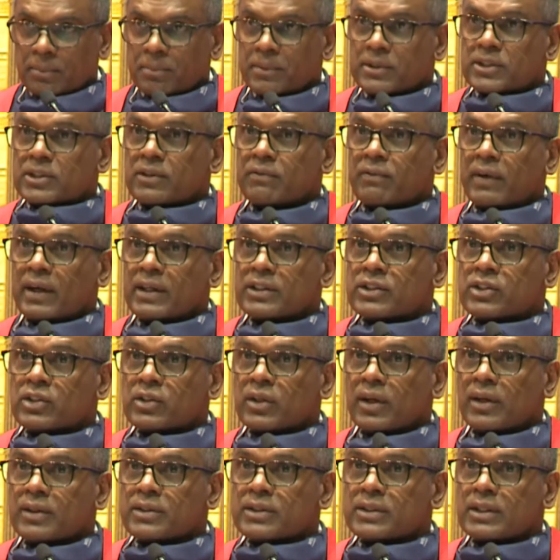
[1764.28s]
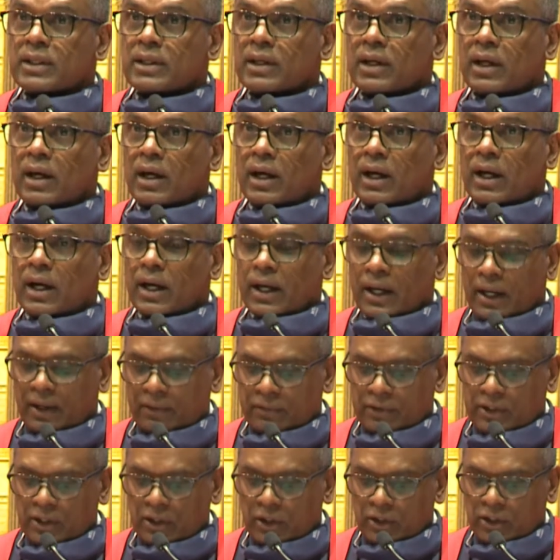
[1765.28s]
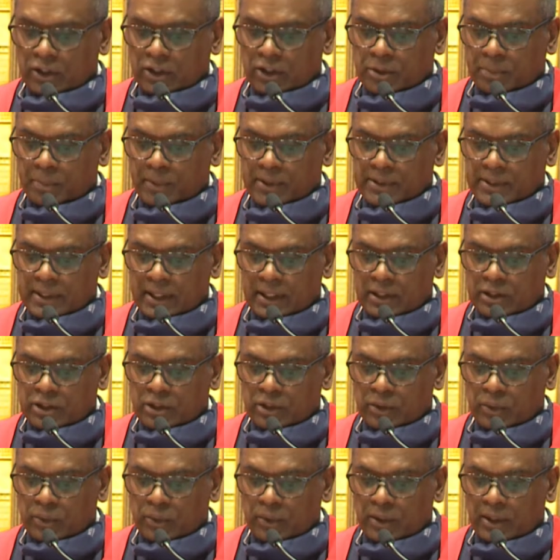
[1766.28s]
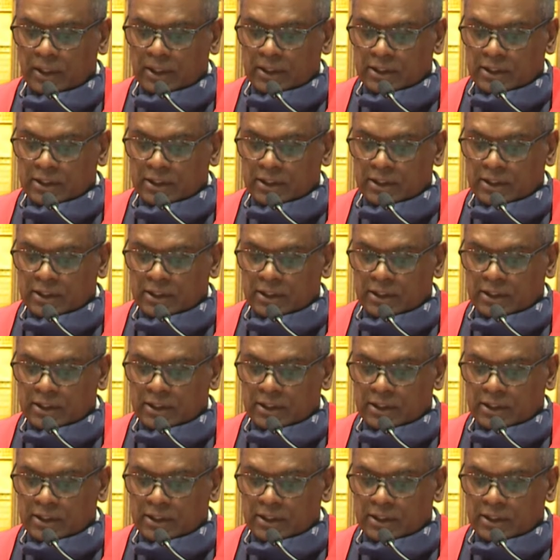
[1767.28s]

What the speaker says: Mr. Vice-Chancellor, I have the honor to present to you